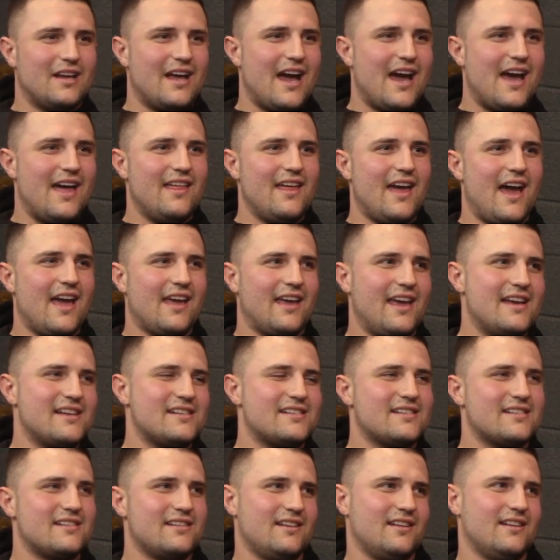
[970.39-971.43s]
One guy,
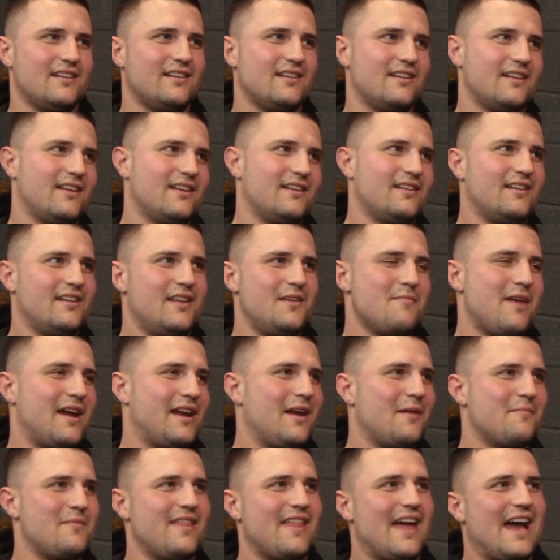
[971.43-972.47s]
I guess
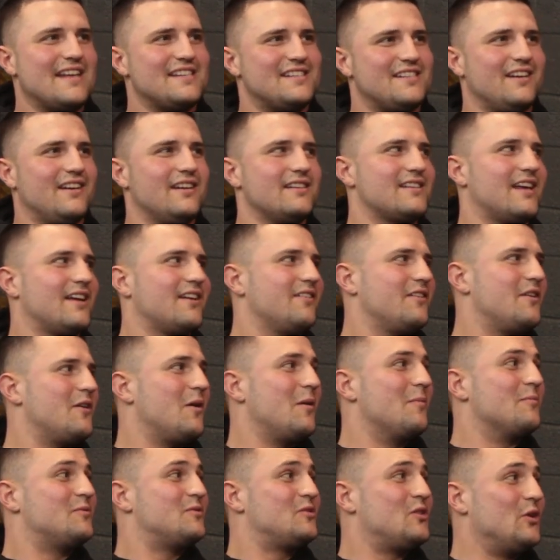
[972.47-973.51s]
he might not be that serious. I
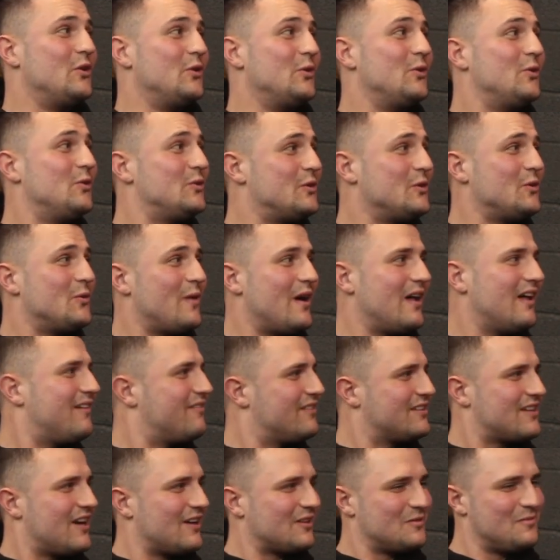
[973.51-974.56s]
don't know him too
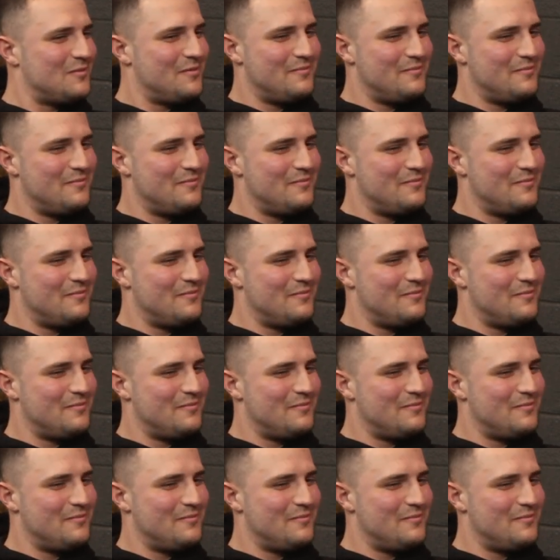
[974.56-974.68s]
well.